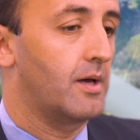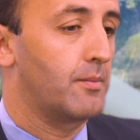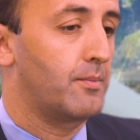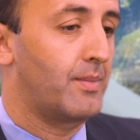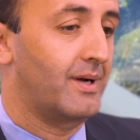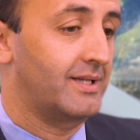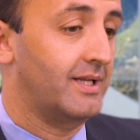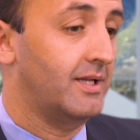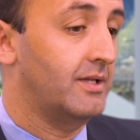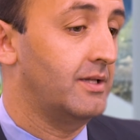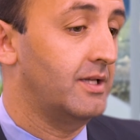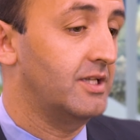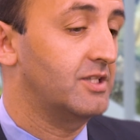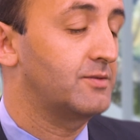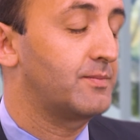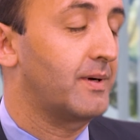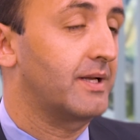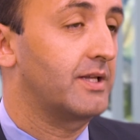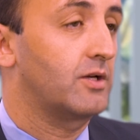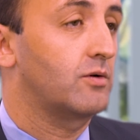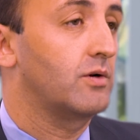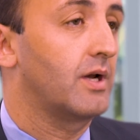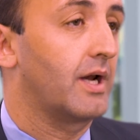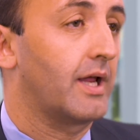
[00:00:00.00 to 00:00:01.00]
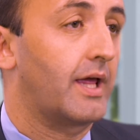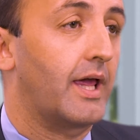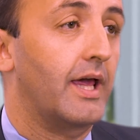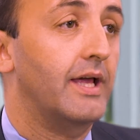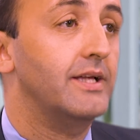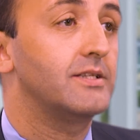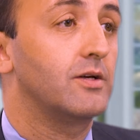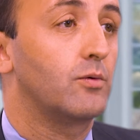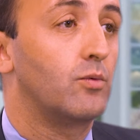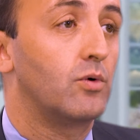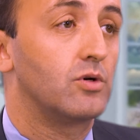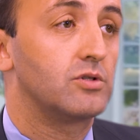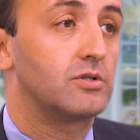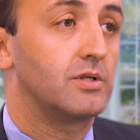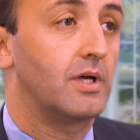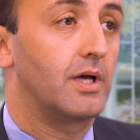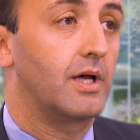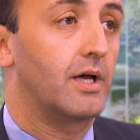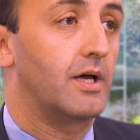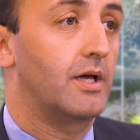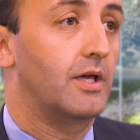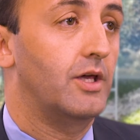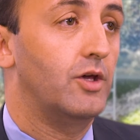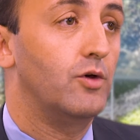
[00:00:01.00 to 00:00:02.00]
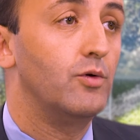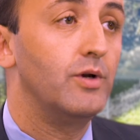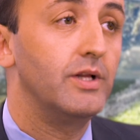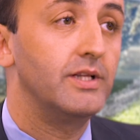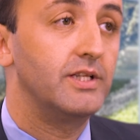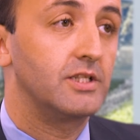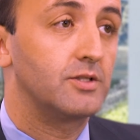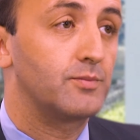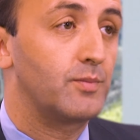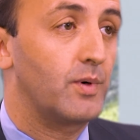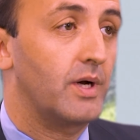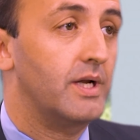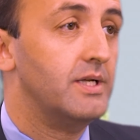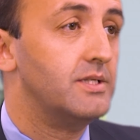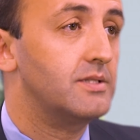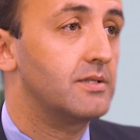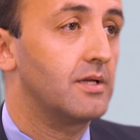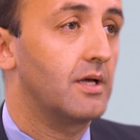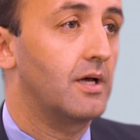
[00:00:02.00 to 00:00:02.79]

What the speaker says: But in this particular case, it was Unity Express,